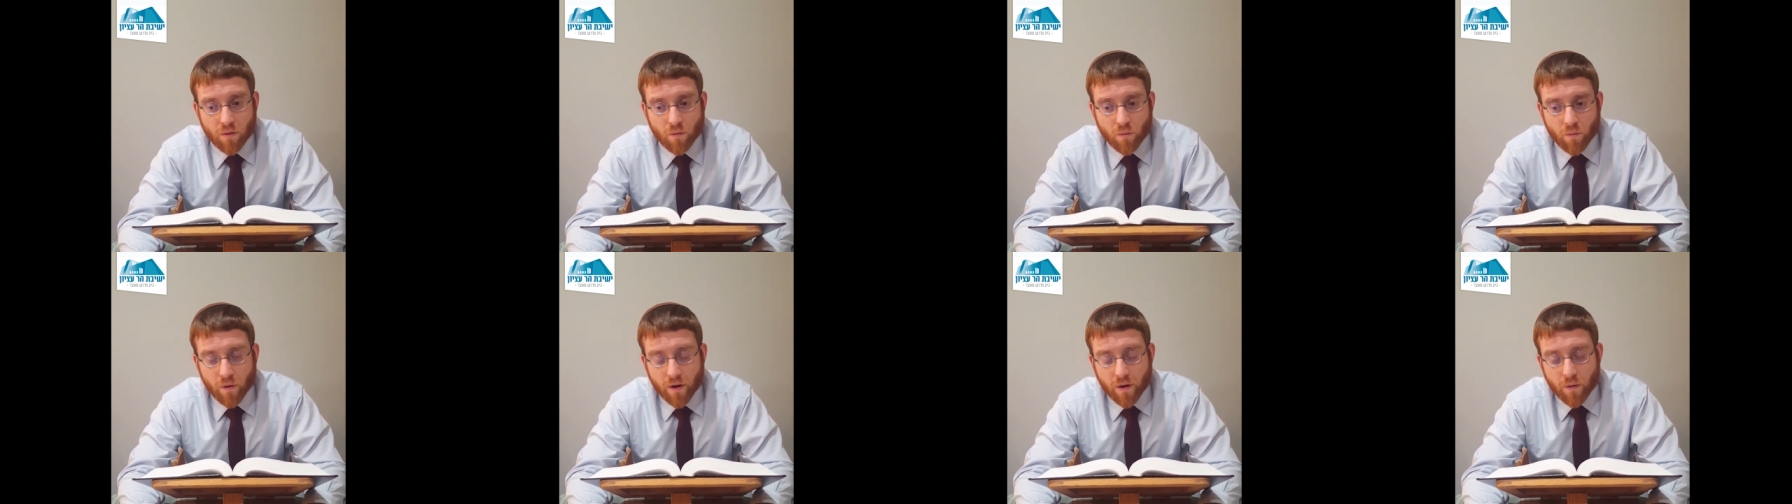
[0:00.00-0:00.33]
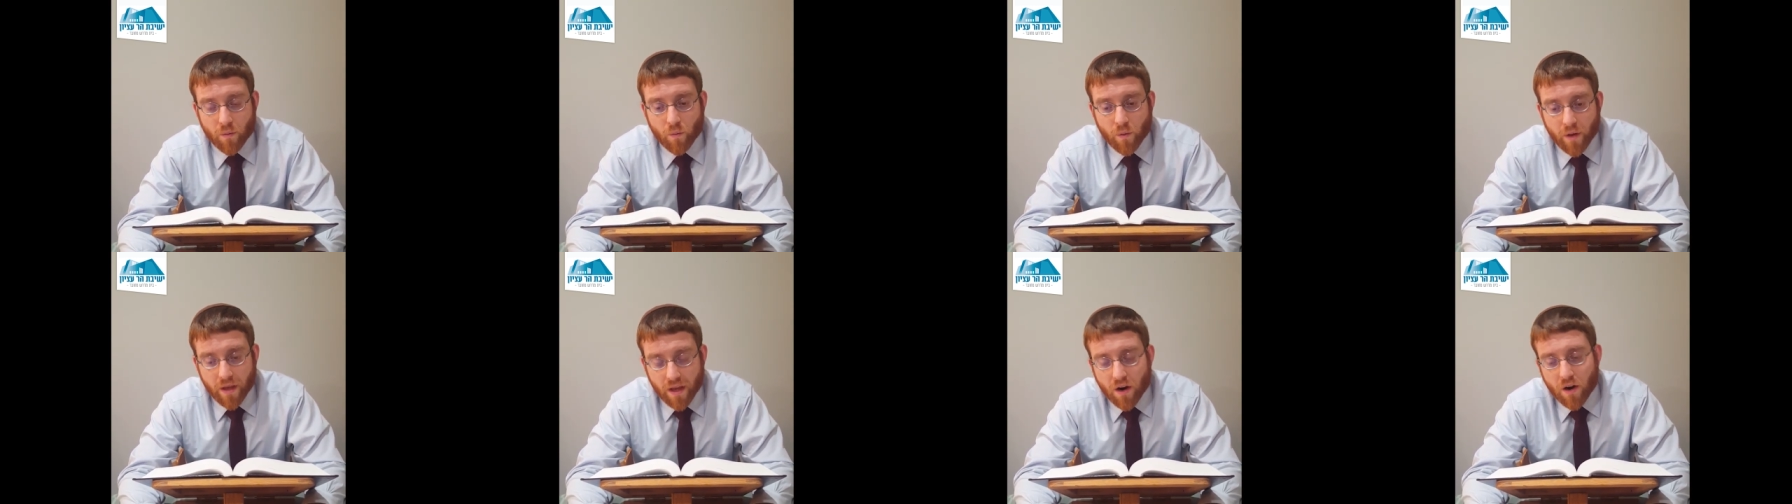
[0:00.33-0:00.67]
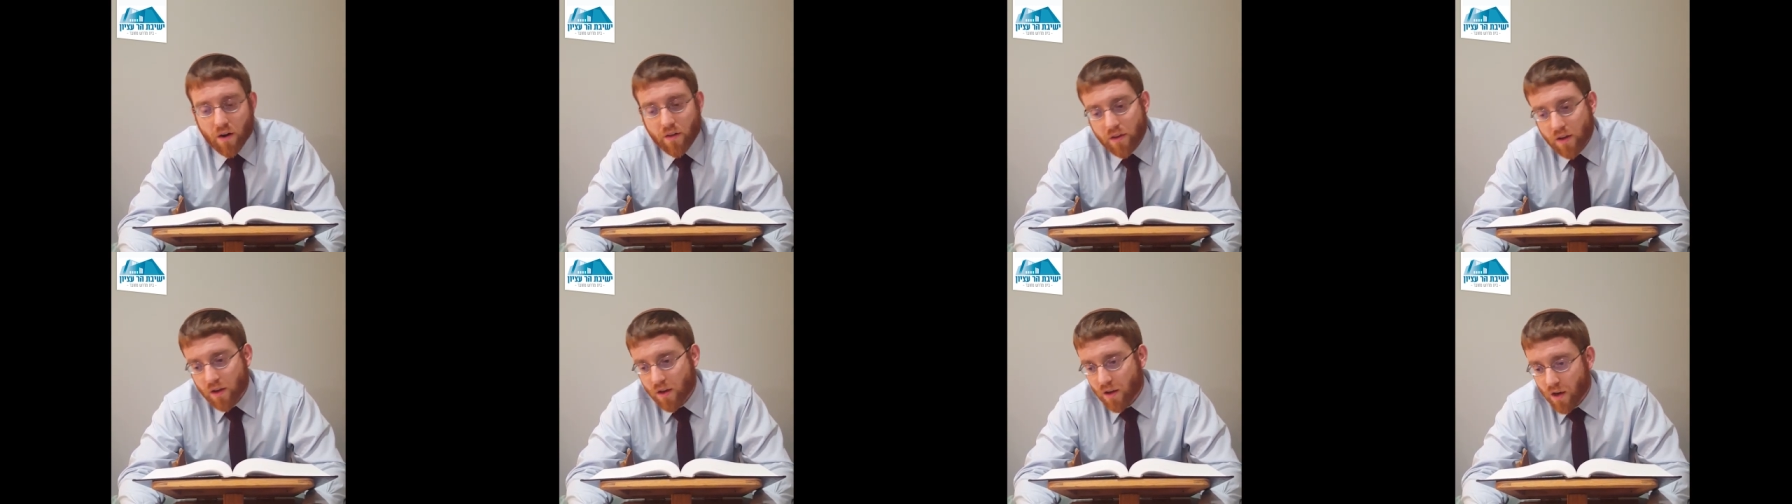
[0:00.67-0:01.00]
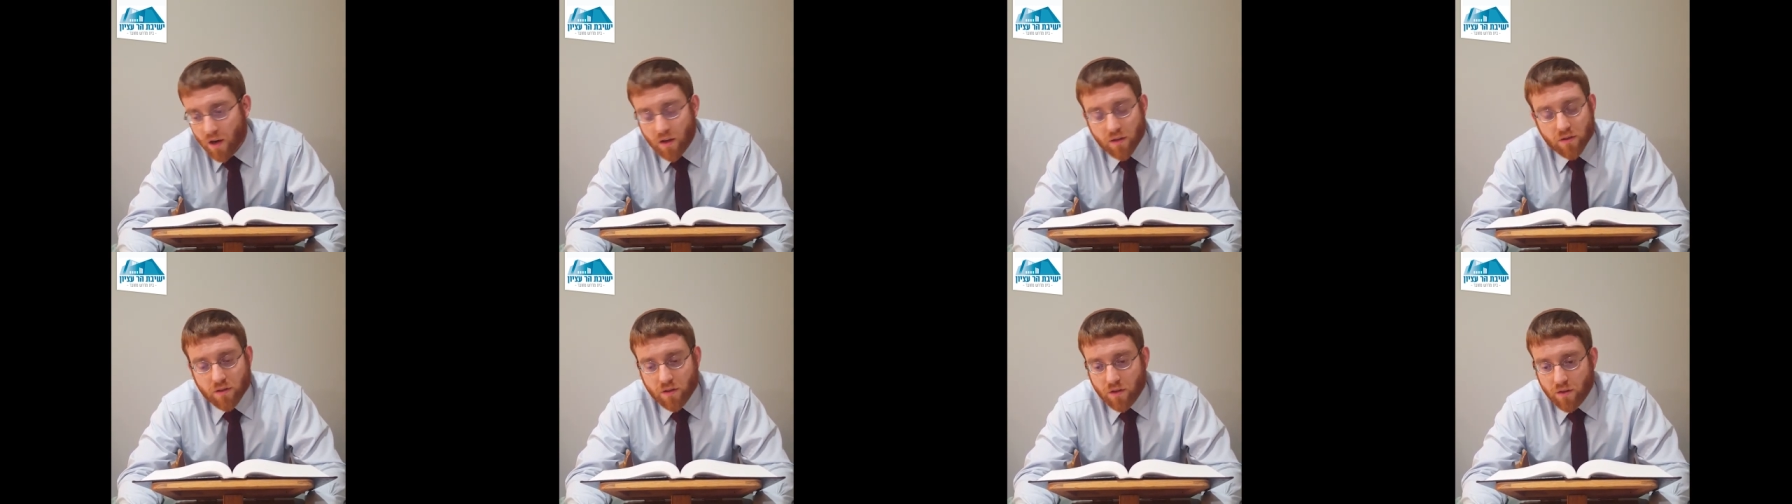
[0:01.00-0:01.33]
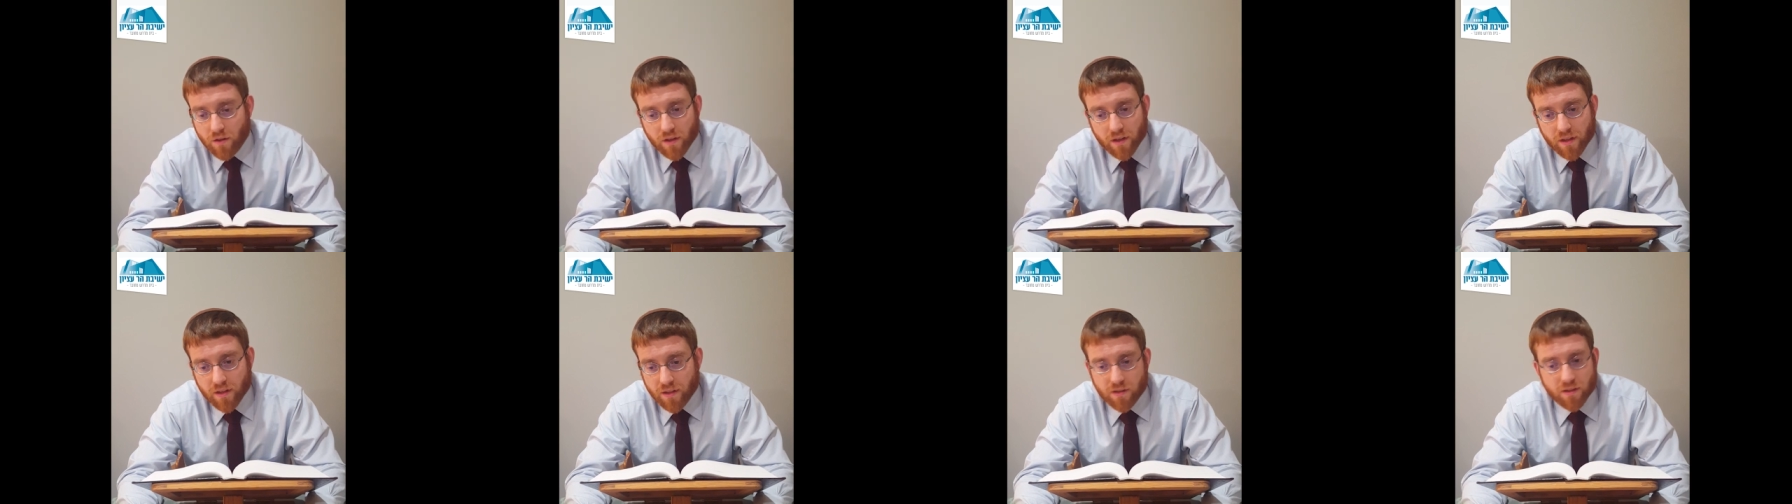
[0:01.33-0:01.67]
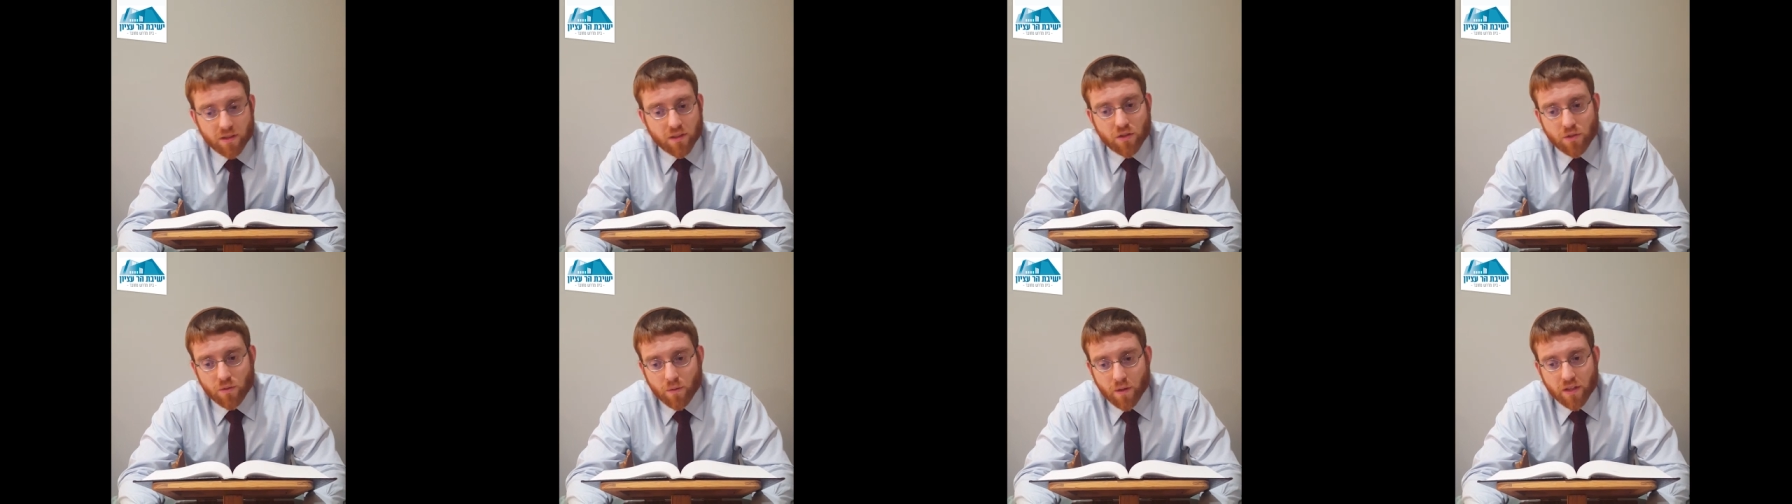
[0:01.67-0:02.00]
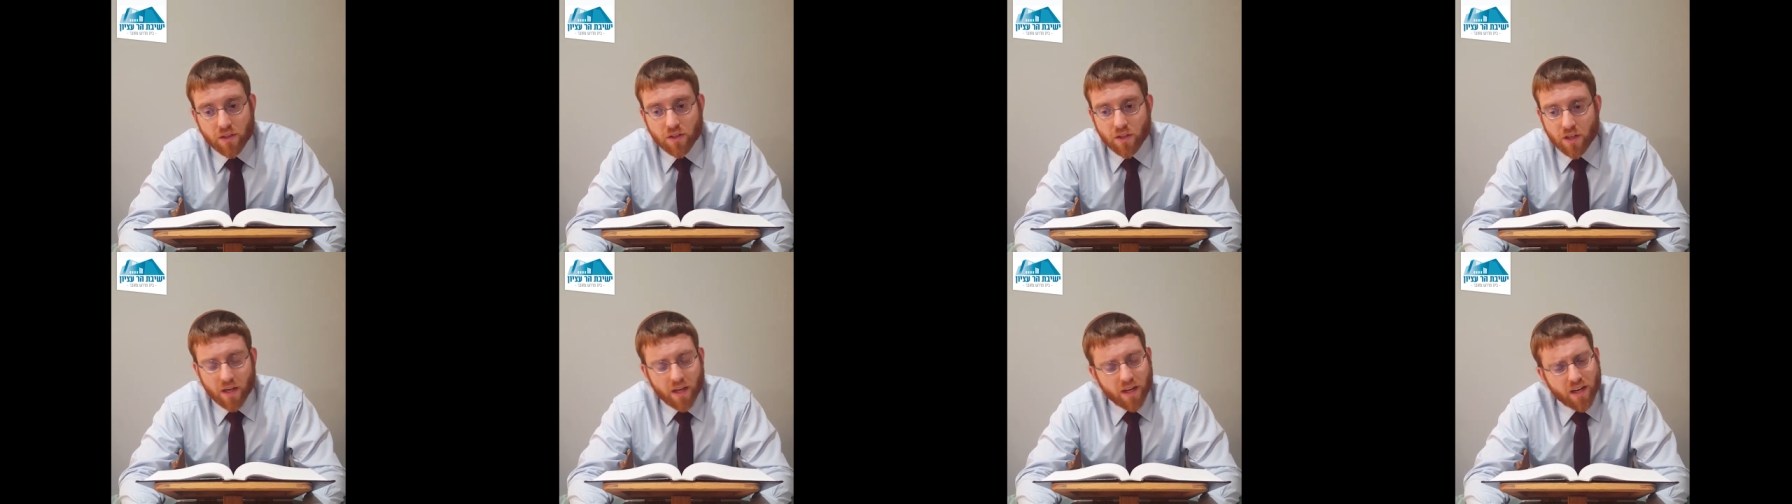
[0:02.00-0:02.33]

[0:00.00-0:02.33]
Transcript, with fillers: where we are the gadol in a situation.